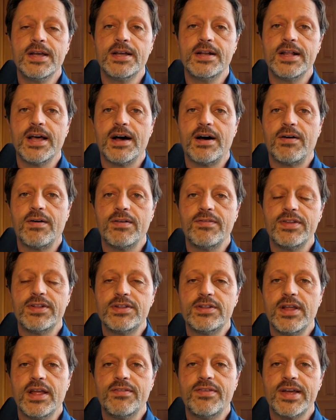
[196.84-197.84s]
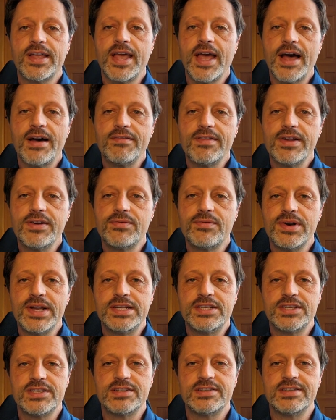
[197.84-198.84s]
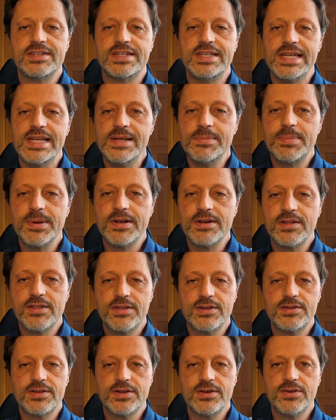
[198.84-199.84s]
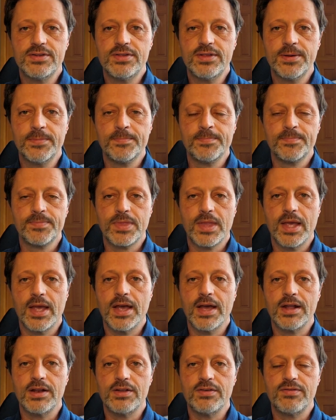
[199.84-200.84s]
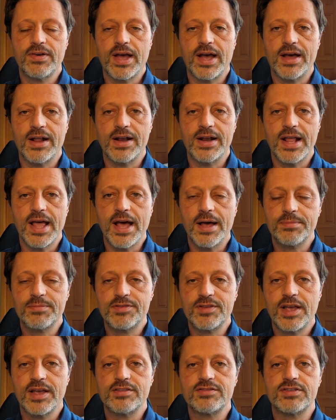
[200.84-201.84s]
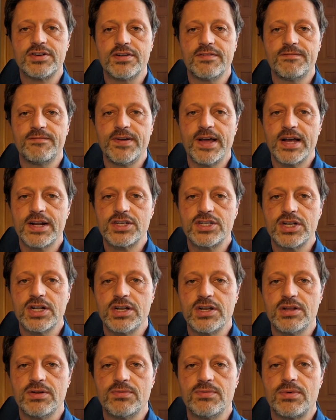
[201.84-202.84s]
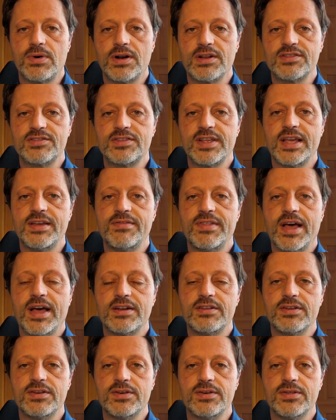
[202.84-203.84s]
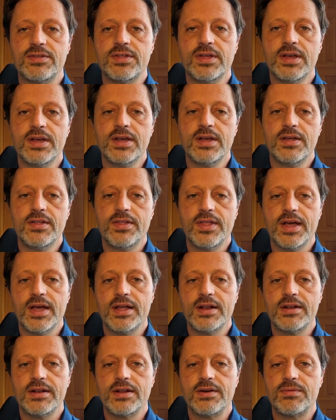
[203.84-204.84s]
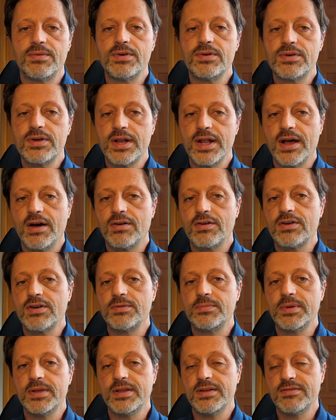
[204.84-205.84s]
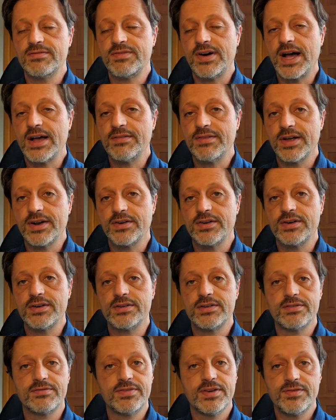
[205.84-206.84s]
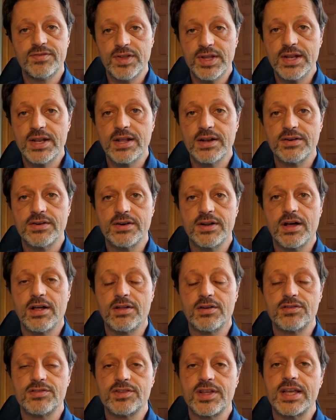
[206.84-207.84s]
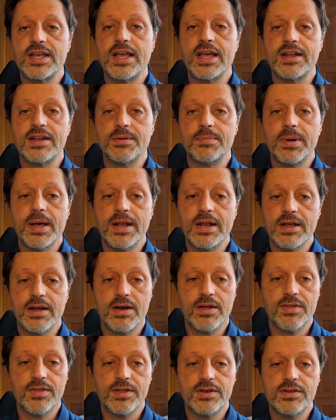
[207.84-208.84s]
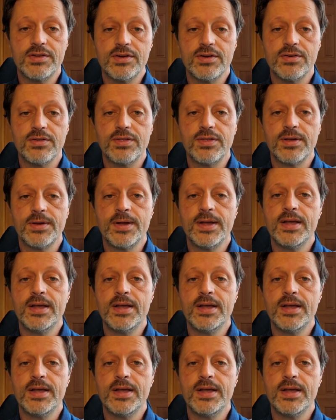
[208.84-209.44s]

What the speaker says: Now, if a cavity reaches deep into the tooth, and you've had an abscess or infection and you want to save that tooth, then a root canal could be $500 to $1,500, again, depending on the tooth.